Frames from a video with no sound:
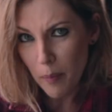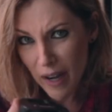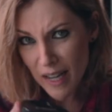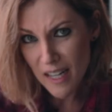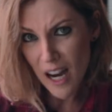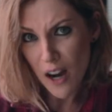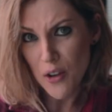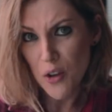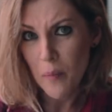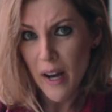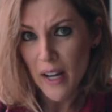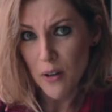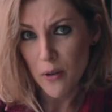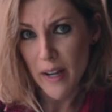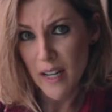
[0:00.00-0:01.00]
By now, you
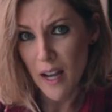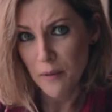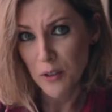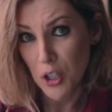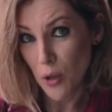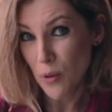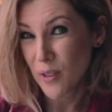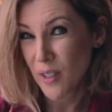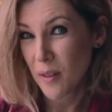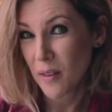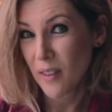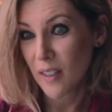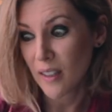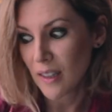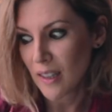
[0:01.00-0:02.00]
might already have
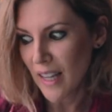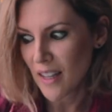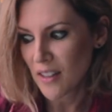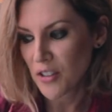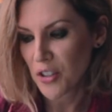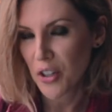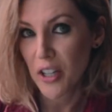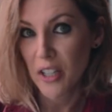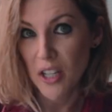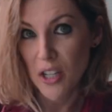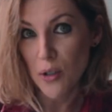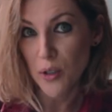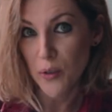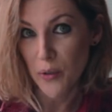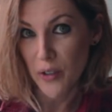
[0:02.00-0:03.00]
chosen the lens you're gonna
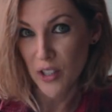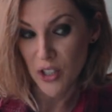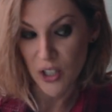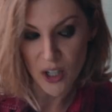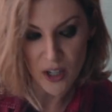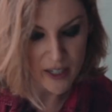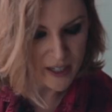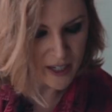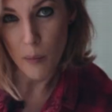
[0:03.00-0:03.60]
use for this shot,